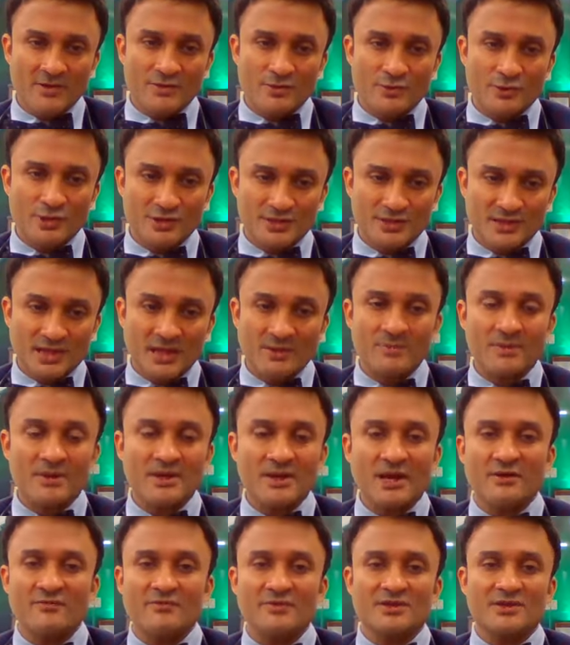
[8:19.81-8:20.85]
So this can be
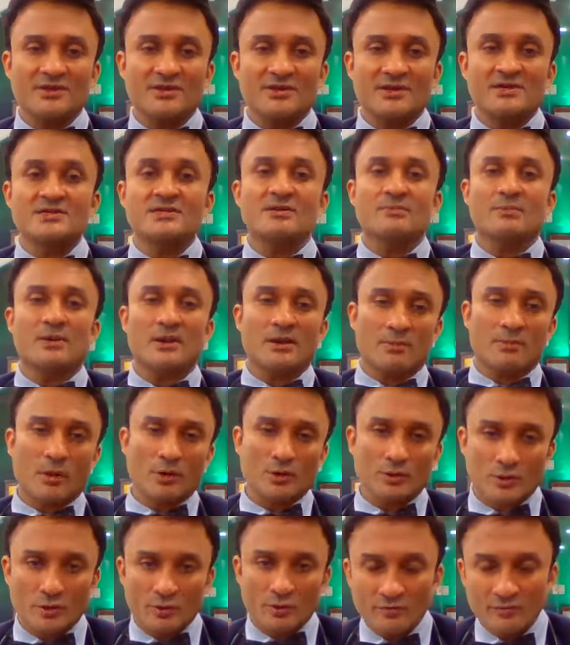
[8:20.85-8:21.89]
done with a reasonable
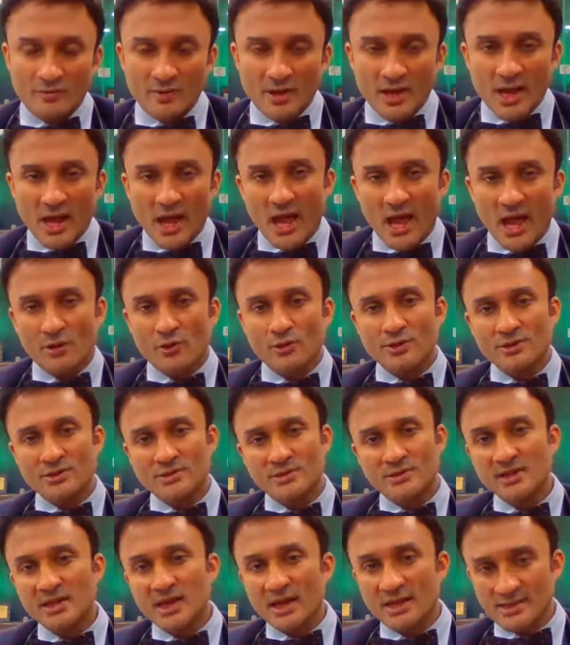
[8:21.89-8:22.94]
amount of
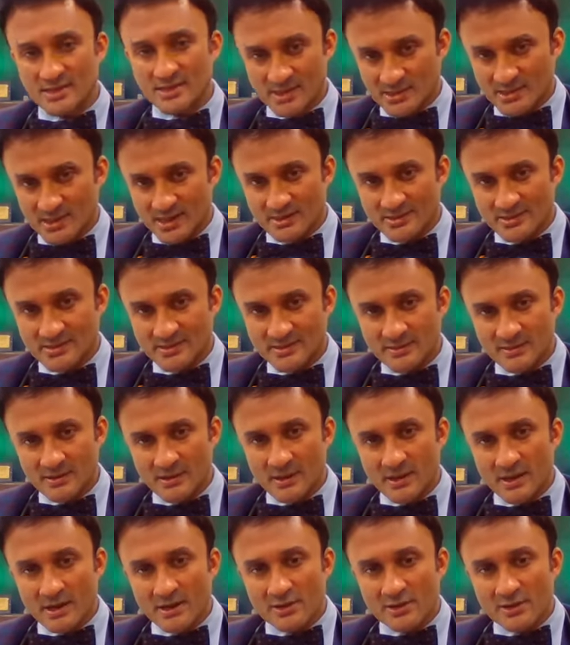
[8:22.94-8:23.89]
accuracy and success.